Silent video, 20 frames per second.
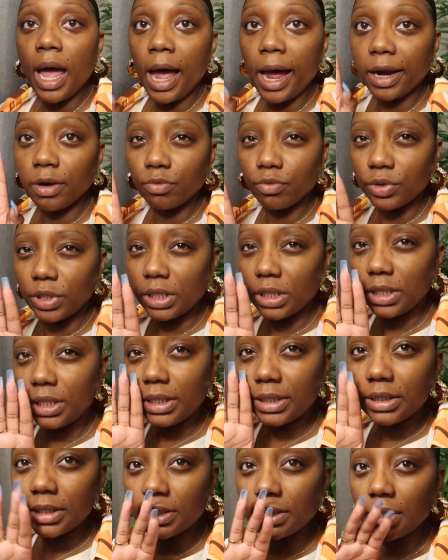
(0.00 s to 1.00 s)
I
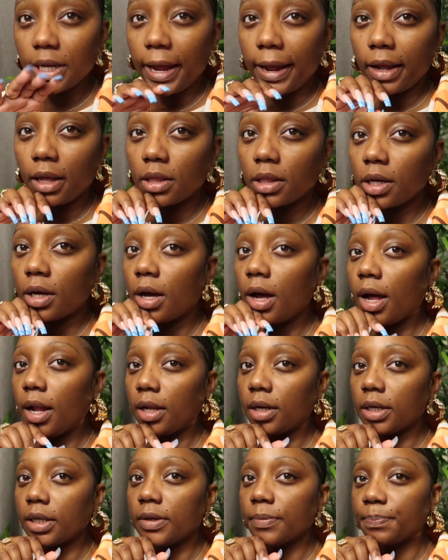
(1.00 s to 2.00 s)
really dislike the
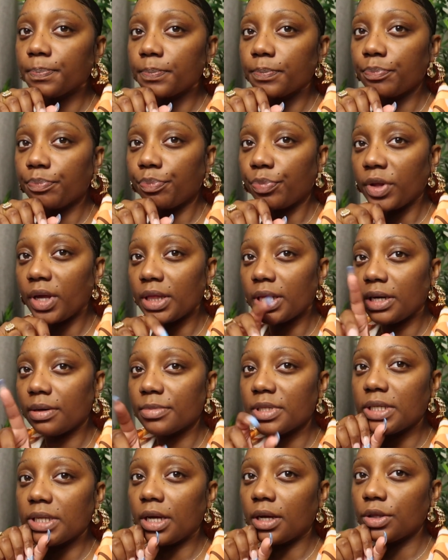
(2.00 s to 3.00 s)
color that
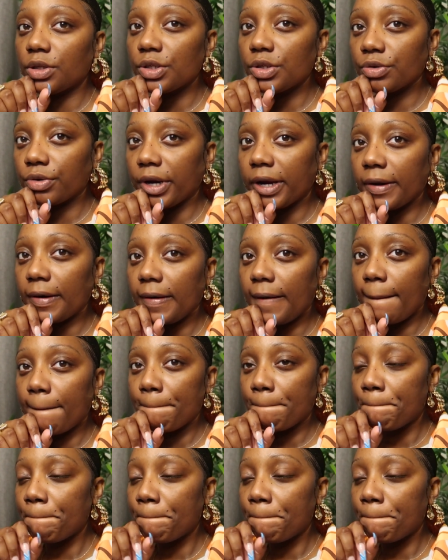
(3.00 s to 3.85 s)
I'm seeing on the screen.